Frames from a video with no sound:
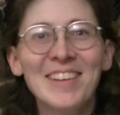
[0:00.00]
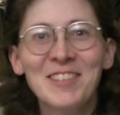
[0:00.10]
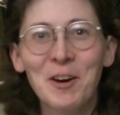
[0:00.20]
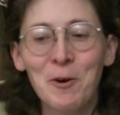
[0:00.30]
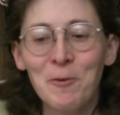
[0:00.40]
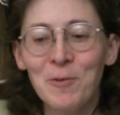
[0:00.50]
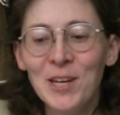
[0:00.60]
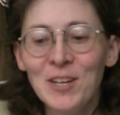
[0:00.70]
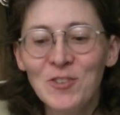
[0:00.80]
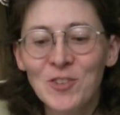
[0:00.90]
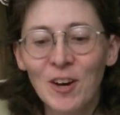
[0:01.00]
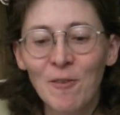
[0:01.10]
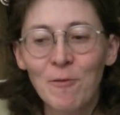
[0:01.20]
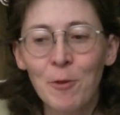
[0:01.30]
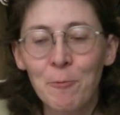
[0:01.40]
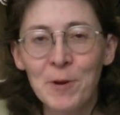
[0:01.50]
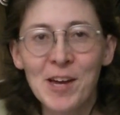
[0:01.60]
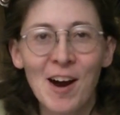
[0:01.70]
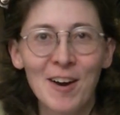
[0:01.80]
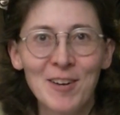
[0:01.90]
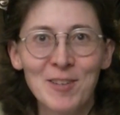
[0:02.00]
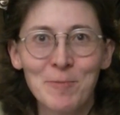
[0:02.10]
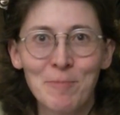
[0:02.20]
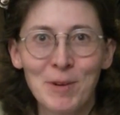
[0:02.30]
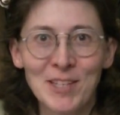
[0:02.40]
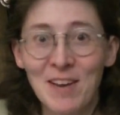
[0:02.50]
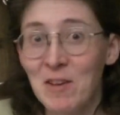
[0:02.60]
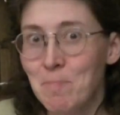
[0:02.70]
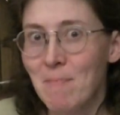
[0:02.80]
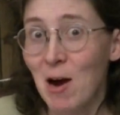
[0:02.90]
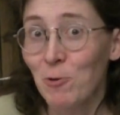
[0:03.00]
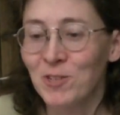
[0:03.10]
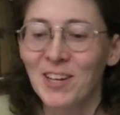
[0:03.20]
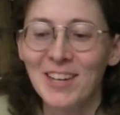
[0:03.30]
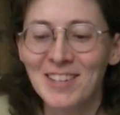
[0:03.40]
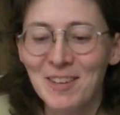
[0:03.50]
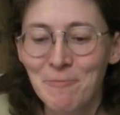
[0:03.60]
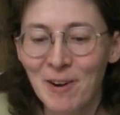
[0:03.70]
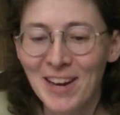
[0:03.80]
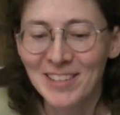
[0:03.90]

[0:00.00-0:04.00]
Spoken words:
So each of the 3 cards must have a mouse in it some way.